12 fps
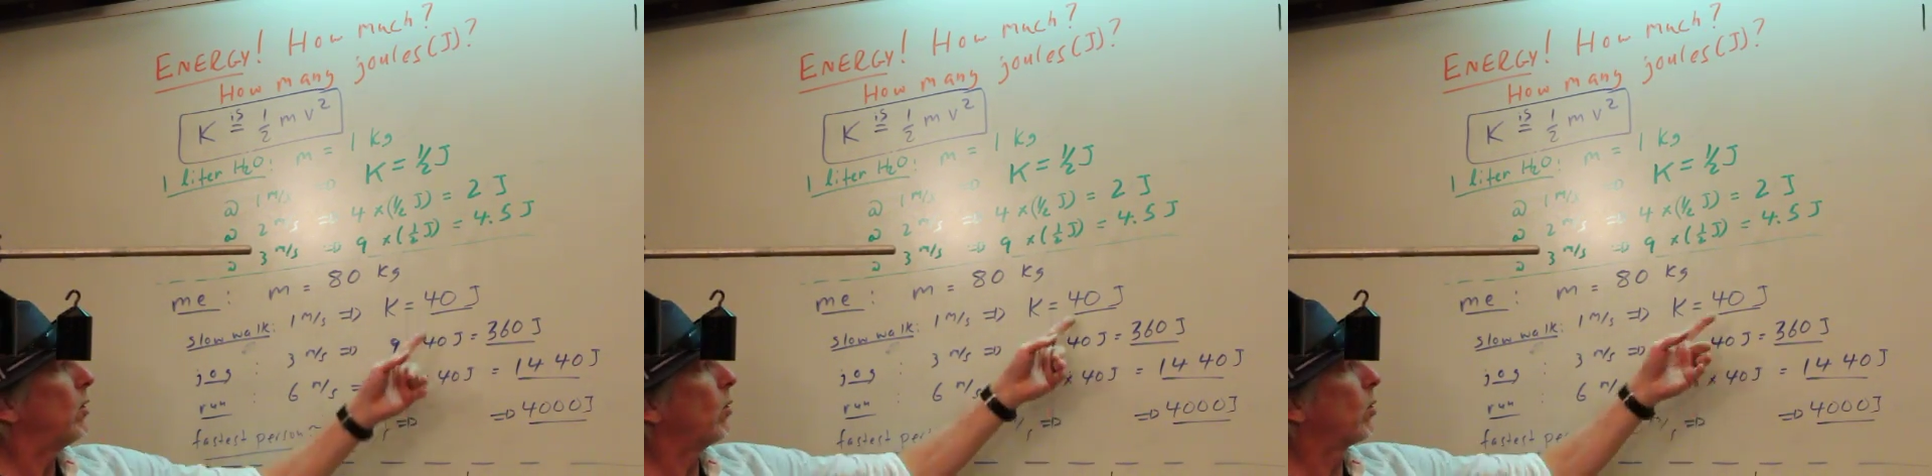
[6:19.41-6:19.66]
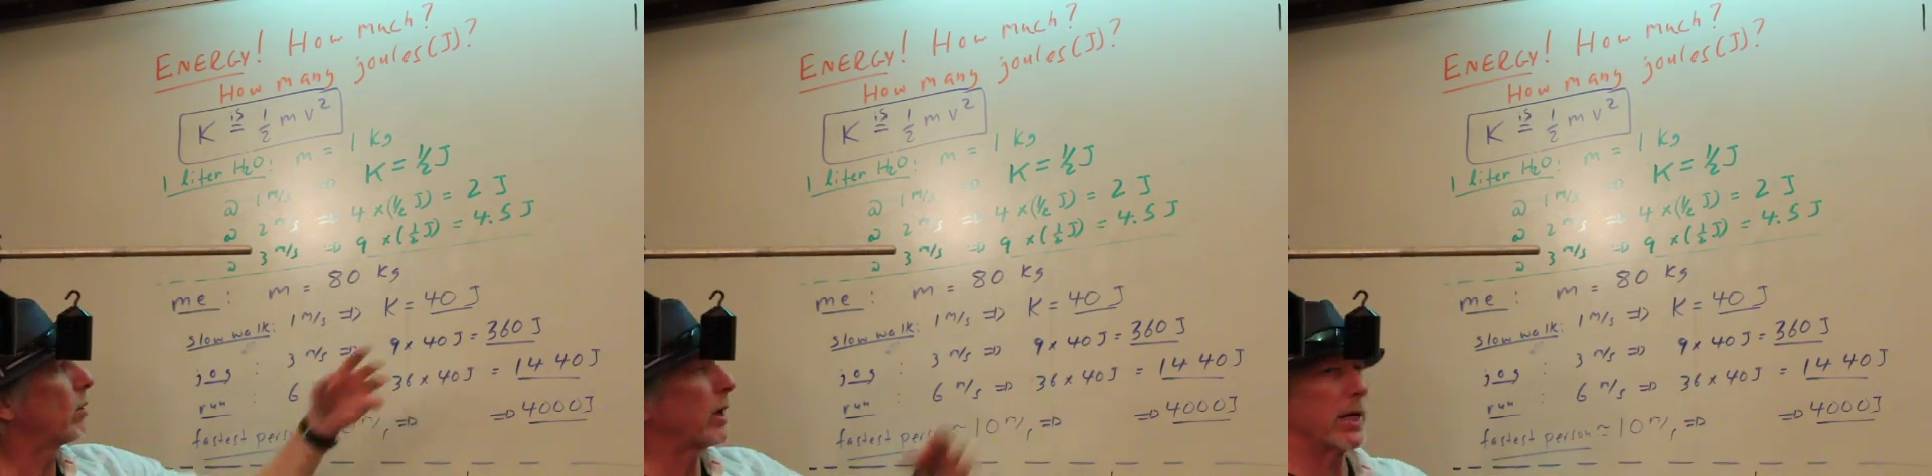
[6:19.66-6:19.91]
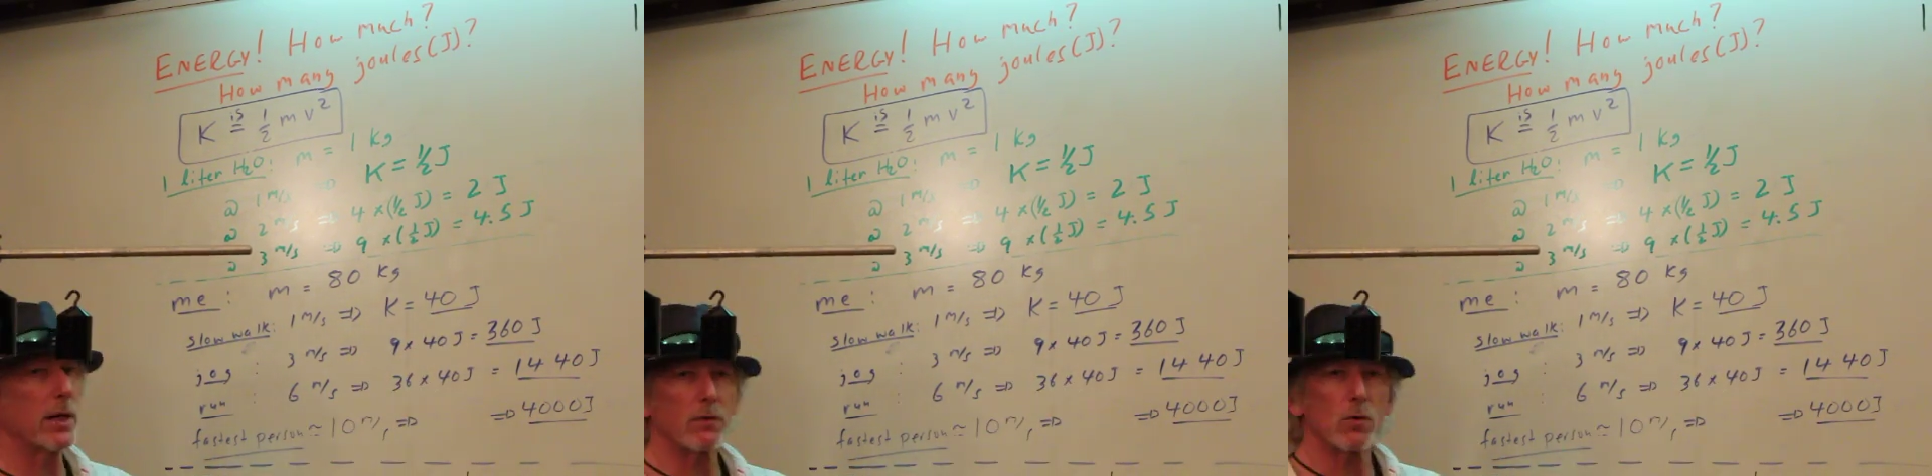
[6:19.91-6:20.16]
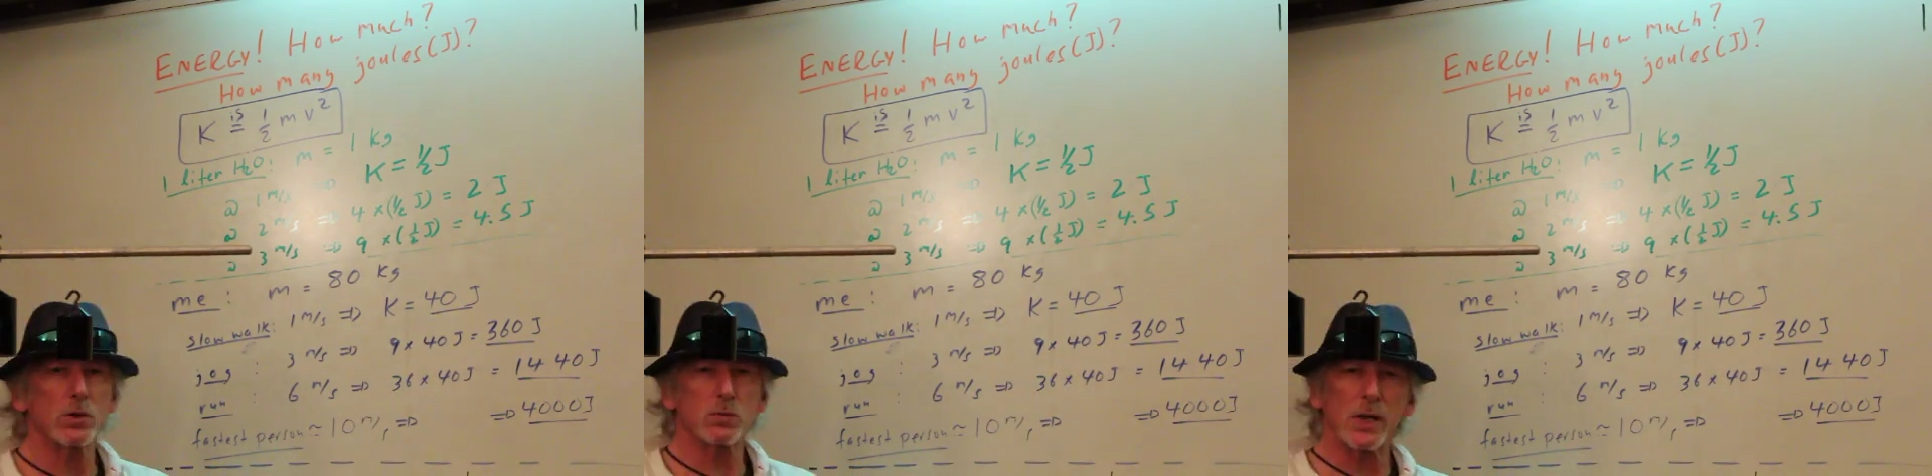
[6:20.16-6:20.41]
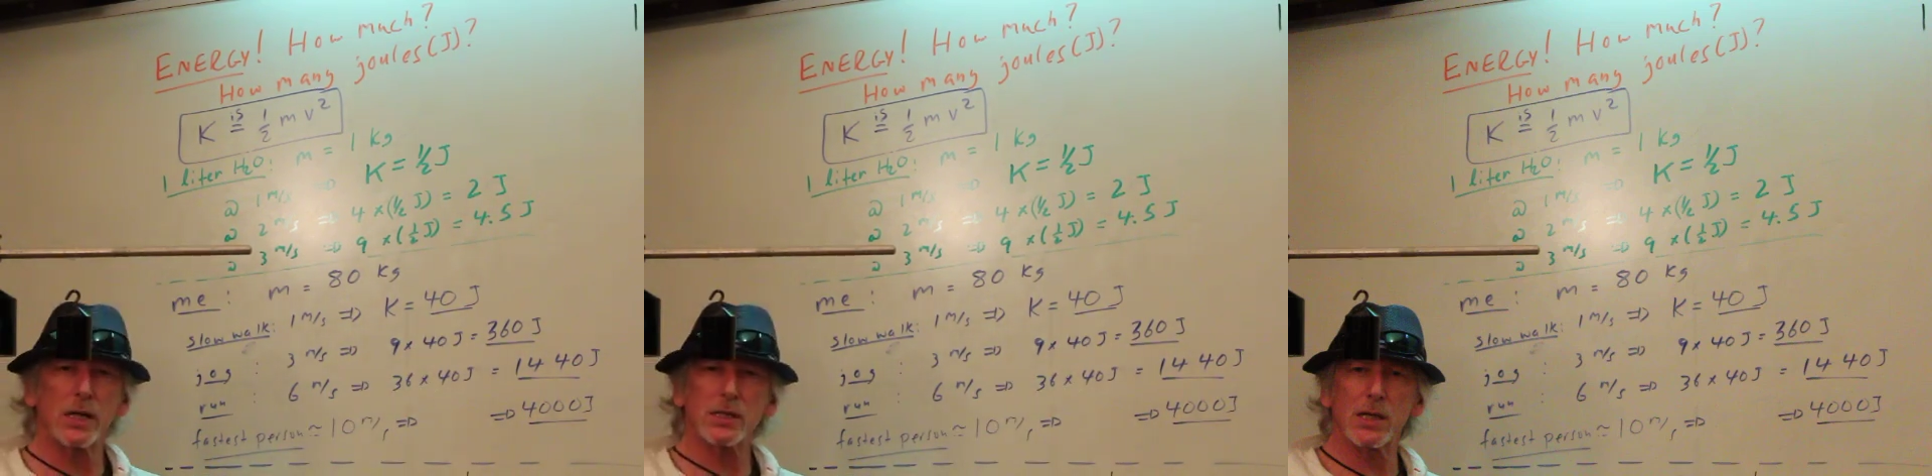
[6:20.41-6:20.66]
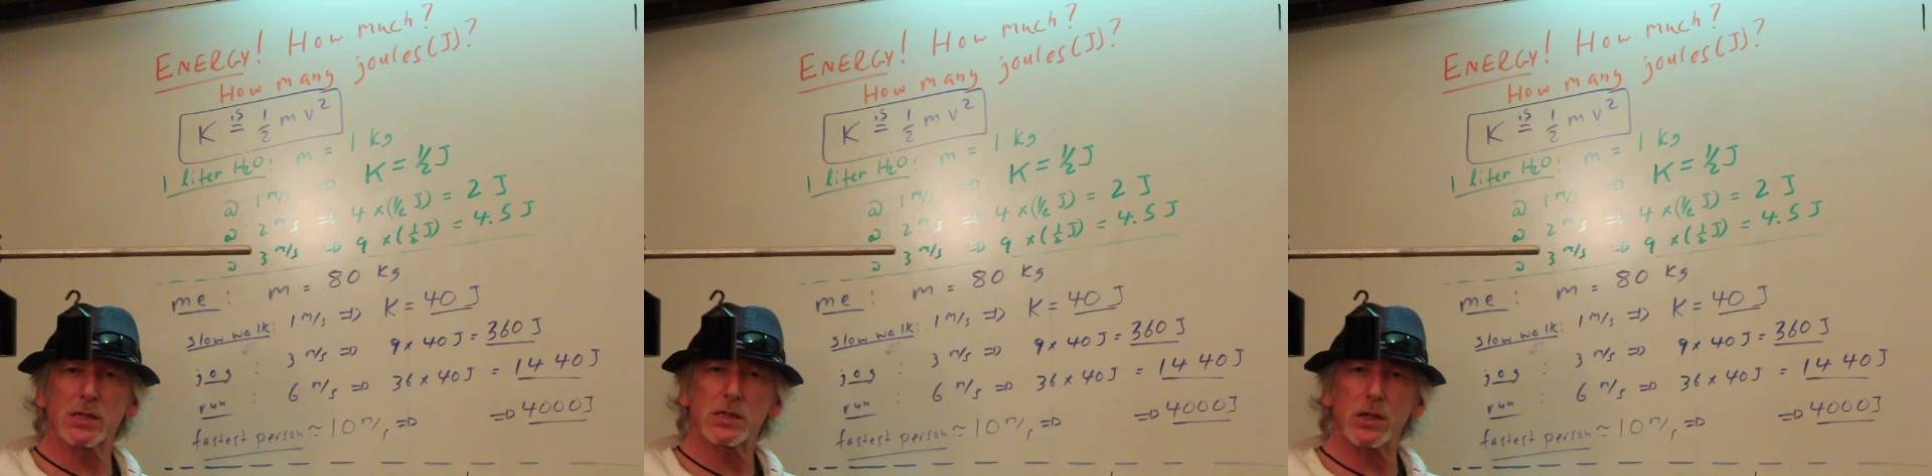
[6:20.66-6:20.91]
And of course, when I
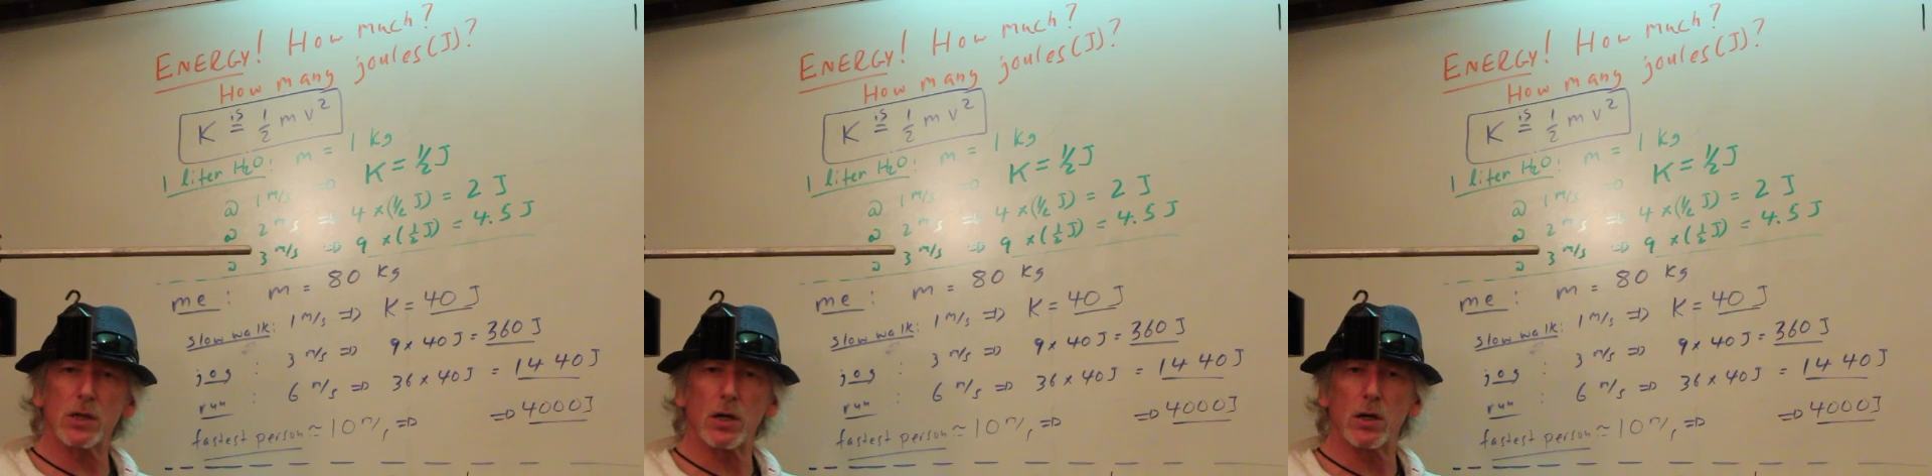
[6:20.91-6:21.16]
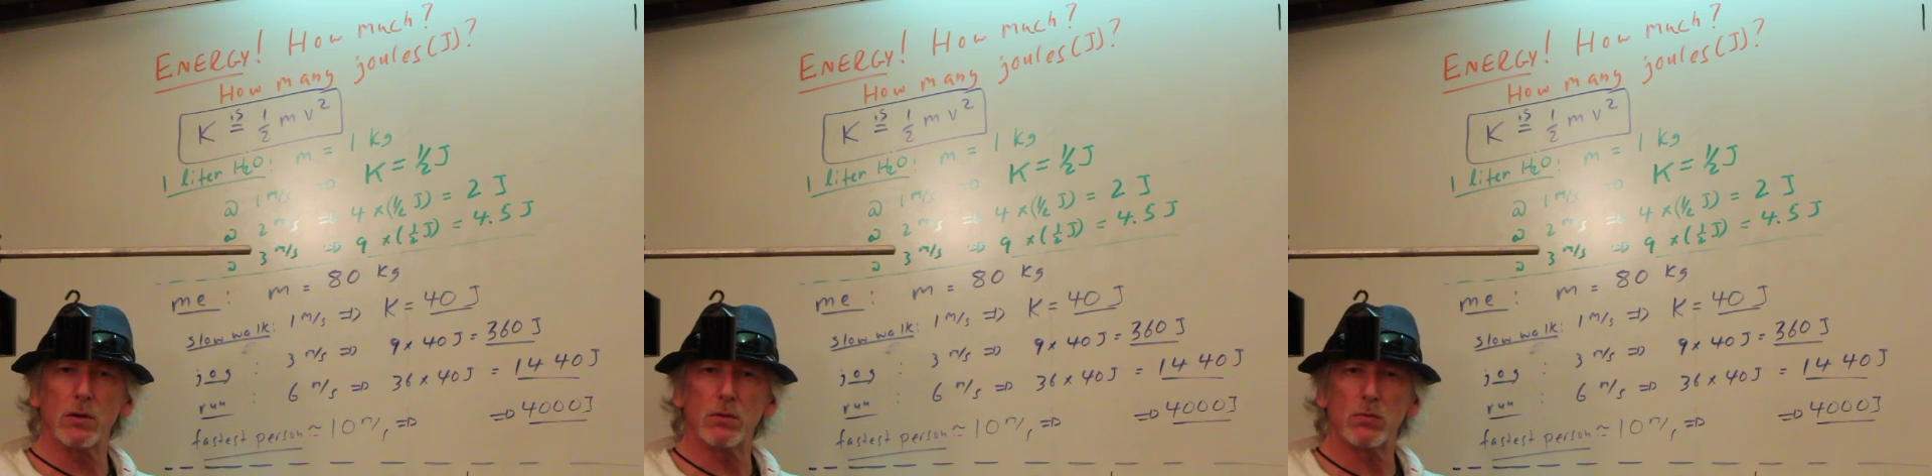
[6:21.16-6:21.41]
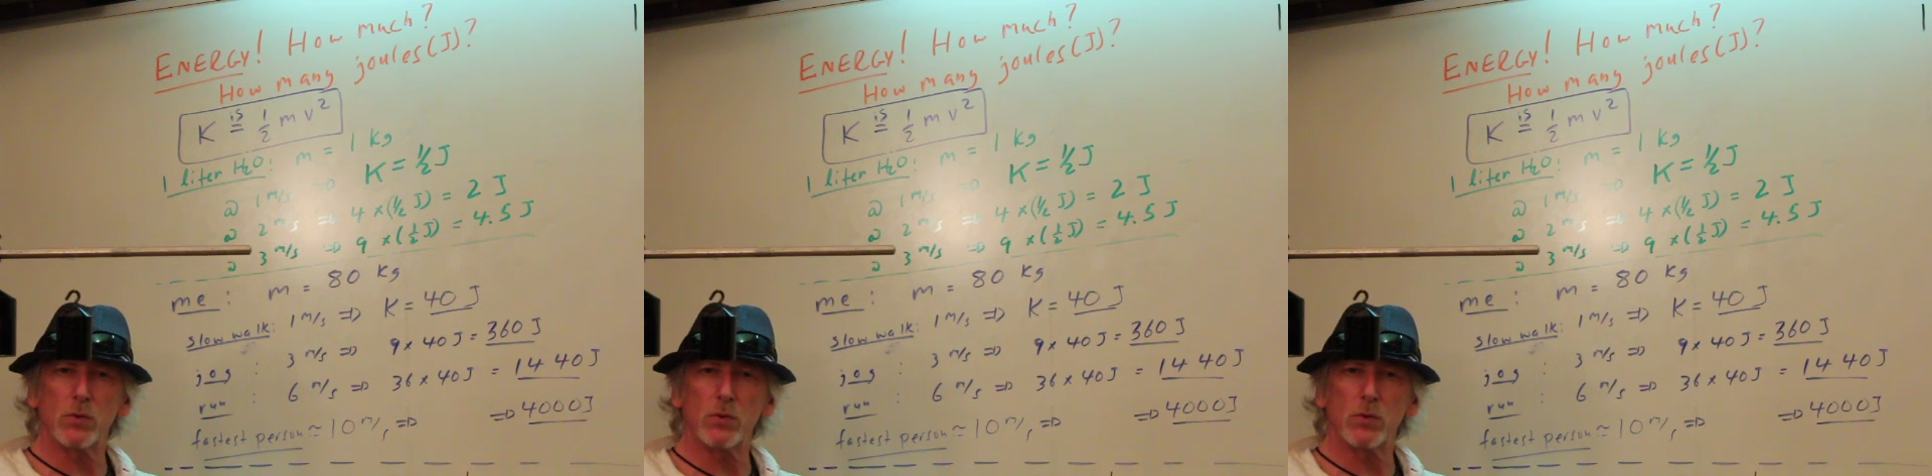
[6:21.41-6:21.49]
say 0,